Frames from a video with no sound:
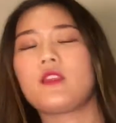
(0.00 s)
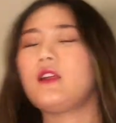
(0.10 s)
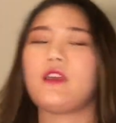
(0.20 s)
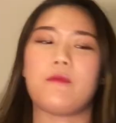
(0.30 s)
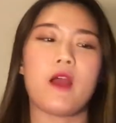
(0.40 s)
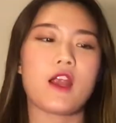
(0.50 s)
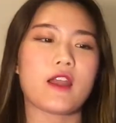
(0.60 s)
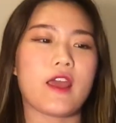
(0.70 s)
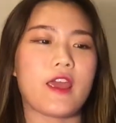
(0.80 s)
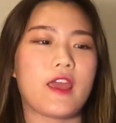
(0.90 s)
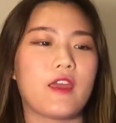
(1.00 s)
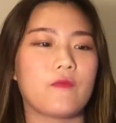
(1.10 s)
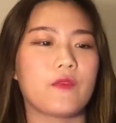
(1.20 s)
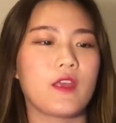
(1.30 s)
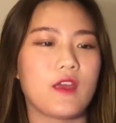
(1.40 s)
yeah, part
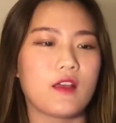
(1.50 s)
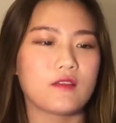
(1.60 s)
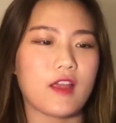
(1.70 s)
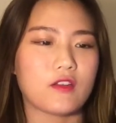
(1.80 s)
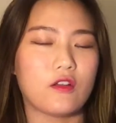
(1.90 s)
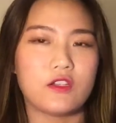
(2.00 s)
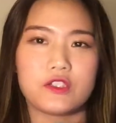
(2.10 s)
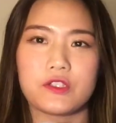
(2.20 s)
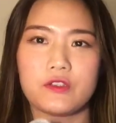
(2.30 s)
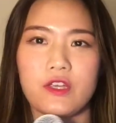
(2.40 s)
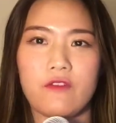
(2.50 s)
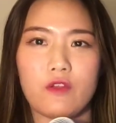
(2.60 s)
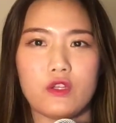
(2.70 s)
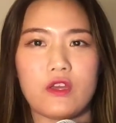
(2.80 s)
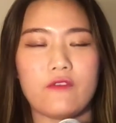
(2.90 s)
A, technological
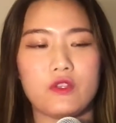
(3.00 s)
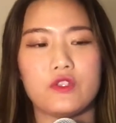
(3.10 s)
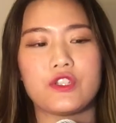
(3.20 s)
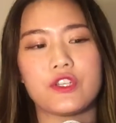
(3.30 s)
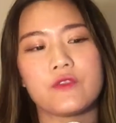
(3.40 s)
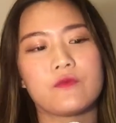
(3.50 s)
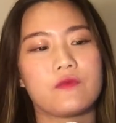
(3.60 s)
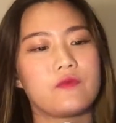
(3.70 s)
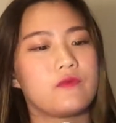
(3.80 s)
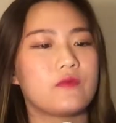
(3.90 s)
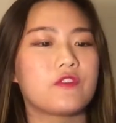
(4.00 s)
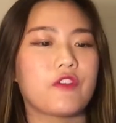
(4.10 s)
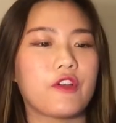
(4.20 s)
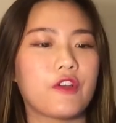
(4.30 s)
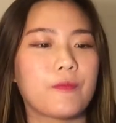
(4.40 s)
evolution.
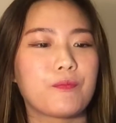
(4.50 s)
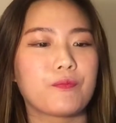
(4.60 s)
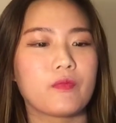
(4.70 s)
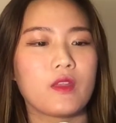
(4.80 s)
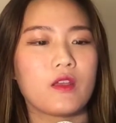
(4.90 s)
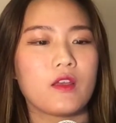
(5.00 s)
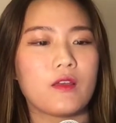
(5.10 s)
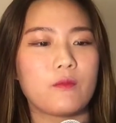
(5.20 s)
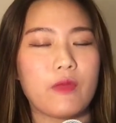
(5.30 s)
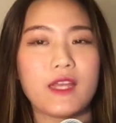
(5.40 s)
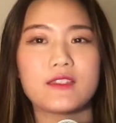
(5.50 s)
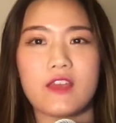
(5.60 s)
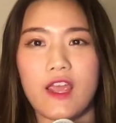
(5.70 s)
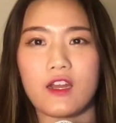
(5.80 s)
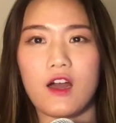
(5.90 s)
So big
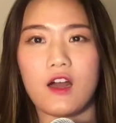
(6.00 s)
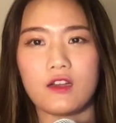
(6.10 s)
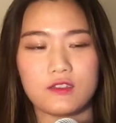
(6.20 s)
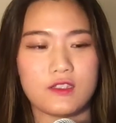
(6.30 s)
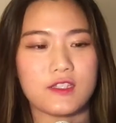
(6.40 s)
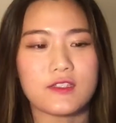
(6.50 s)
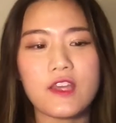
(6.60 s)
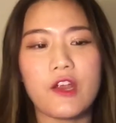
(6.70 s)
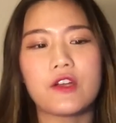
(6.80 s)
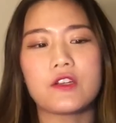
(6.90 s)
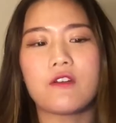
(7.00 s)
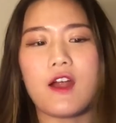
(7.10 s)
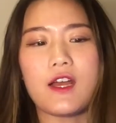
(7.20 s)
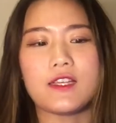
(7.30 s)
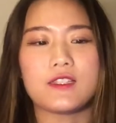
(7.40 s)
data is
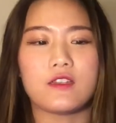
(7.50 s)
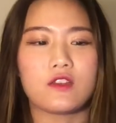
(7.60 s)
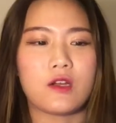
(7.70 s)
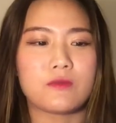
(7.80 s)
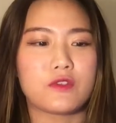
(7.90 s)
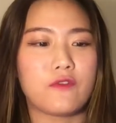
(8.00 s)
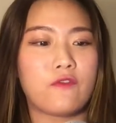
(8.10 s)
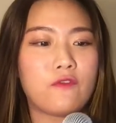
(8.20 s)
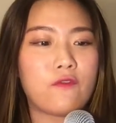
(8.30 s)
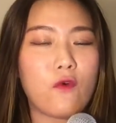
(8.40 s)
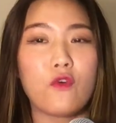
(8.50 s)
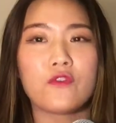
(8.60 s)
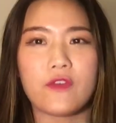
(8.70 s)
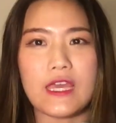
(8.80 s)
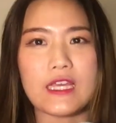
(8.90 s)
characterized in terms of 4
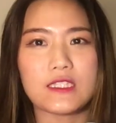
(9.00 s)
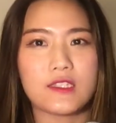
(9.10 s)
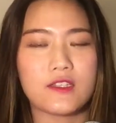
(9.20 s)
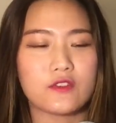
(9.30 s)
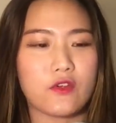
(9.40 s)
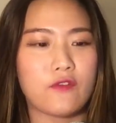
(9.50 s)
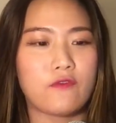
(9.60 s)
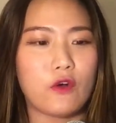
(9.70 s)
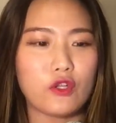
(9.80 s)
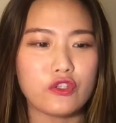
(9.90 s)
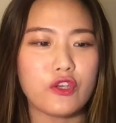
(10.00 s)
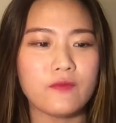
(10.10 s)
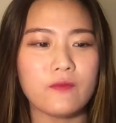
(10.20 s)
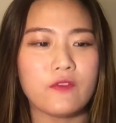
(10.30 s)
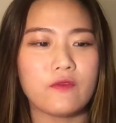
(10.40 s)
V's. So
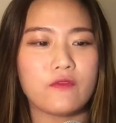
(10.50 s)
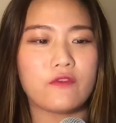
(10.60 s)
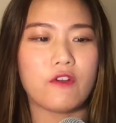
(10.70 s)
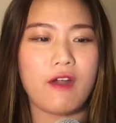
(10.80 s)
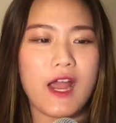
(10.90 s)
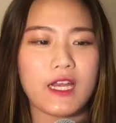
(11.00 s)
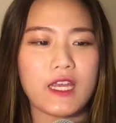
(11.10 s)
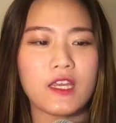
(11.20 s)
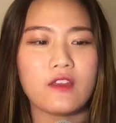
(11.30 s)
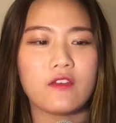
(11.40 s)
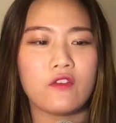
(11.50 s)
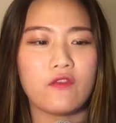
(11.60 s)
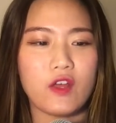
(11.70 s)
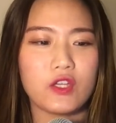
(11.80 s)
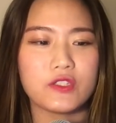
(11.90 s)
volume, variety,
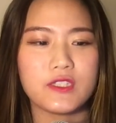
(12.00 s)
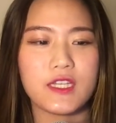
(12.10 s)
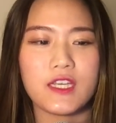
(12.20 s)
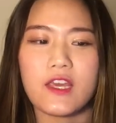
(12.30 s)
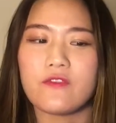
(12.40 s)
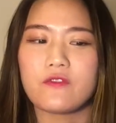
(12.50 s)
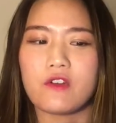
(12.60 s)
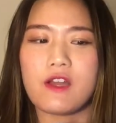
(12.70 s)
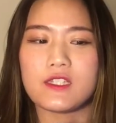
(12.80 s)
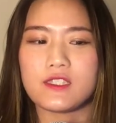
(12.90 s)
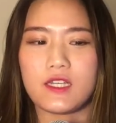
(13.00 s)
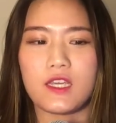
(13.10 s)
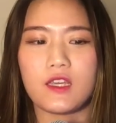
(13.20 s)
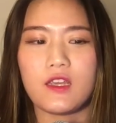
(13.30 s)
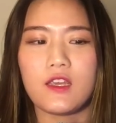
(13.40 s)
velocity, and
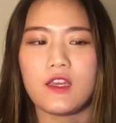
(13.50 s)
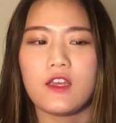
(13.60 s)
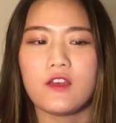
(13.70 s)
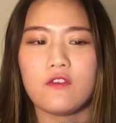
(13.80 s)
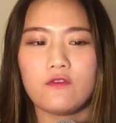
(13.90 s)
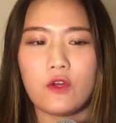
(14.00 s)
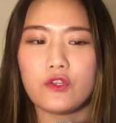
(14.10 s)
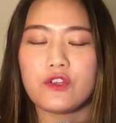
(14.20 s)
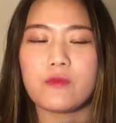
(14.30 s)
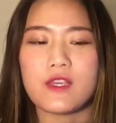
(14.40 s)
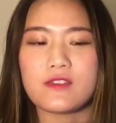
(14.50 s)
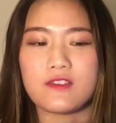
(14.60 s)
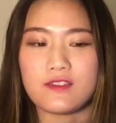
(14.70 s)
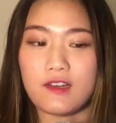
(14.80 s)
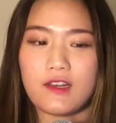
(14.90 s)
veracity. Volume is the
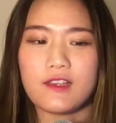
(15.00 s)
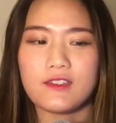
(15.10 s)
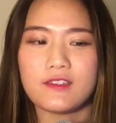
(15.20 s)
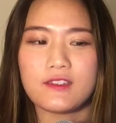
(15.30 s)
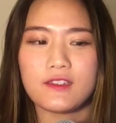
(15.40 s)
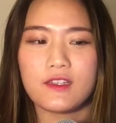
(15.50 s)
size,